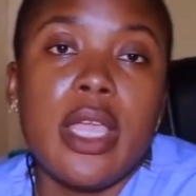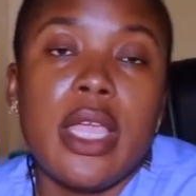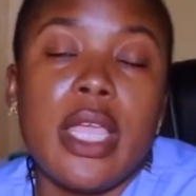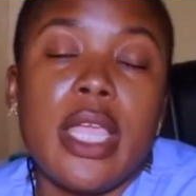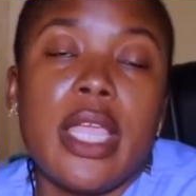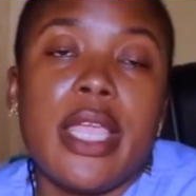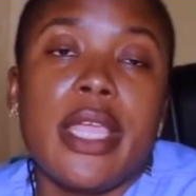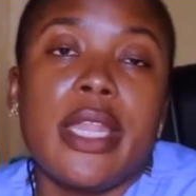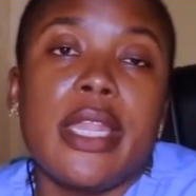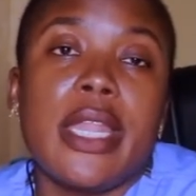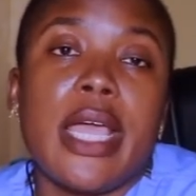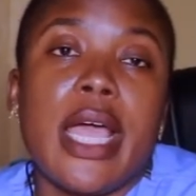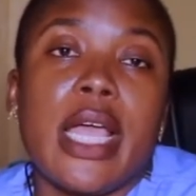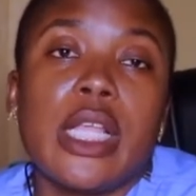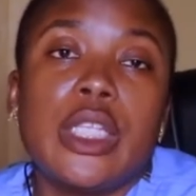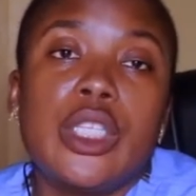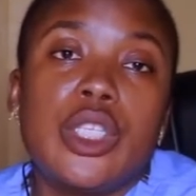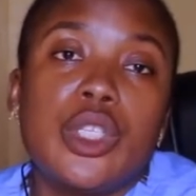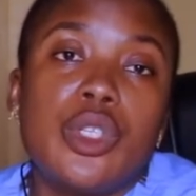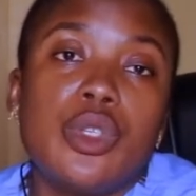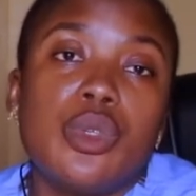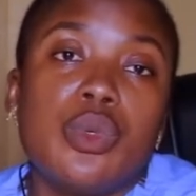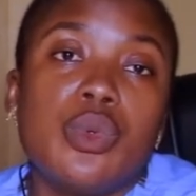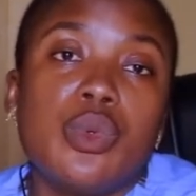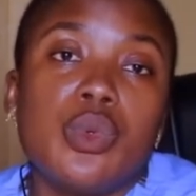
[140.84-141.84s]
And
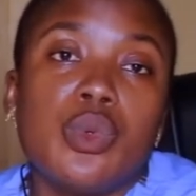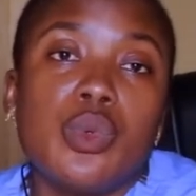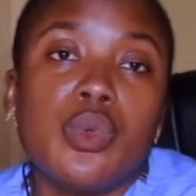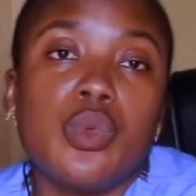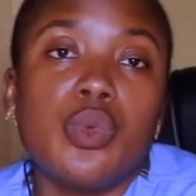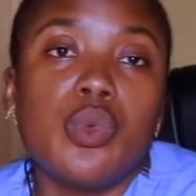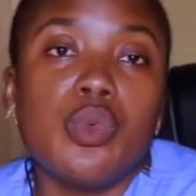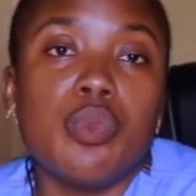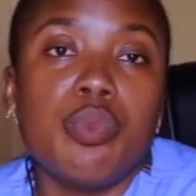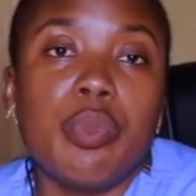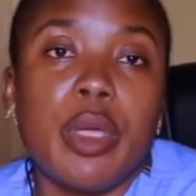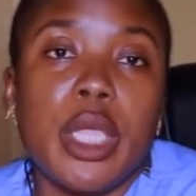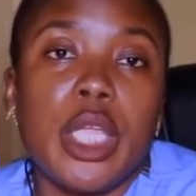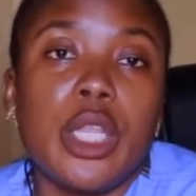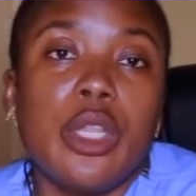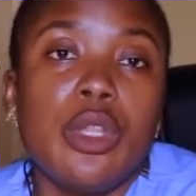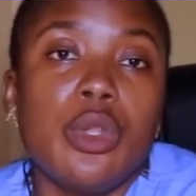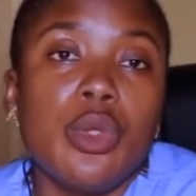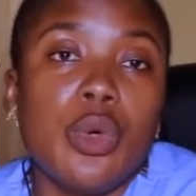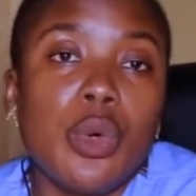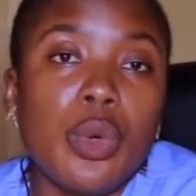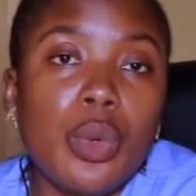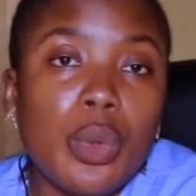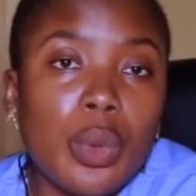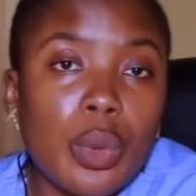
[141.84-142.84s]
as you may
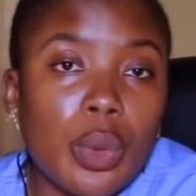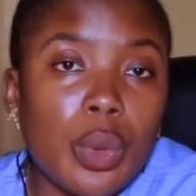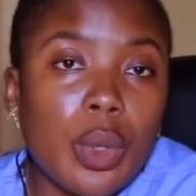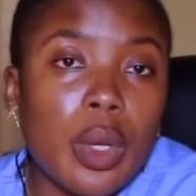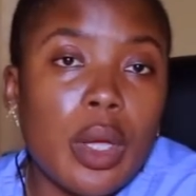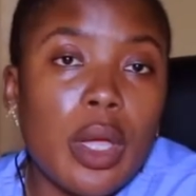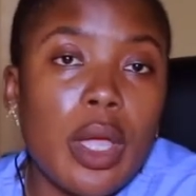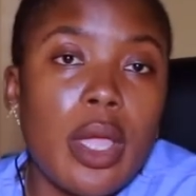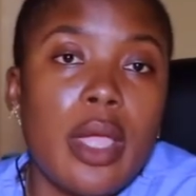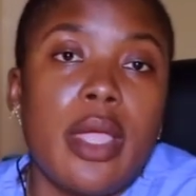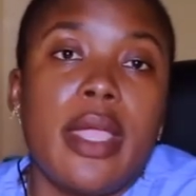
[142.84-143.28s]
know,